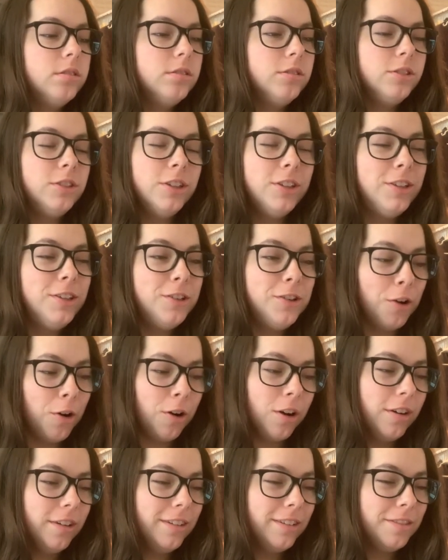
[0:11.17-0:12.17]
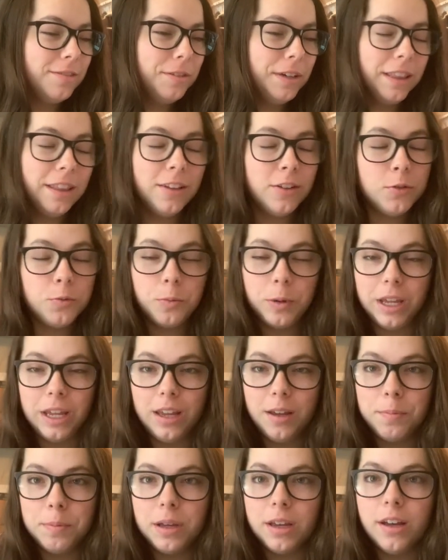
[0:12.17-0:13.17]
to start with this
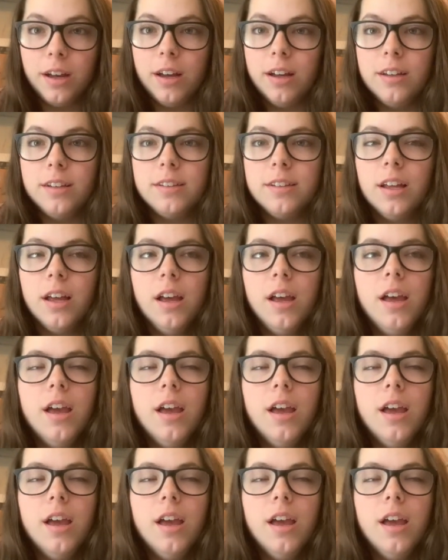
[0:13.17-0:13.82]
week because